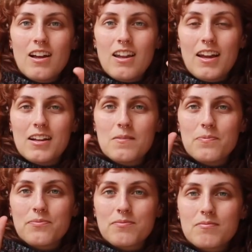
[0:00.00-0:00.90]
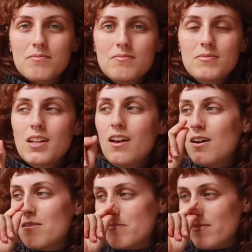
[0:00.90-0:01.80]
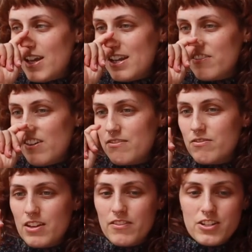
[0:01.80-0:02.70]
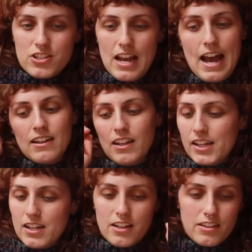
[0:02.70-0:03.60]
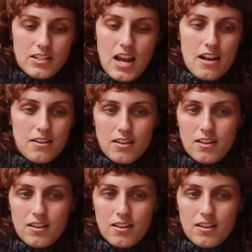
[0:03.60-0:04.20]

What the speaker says: Like, and if I just add like another 10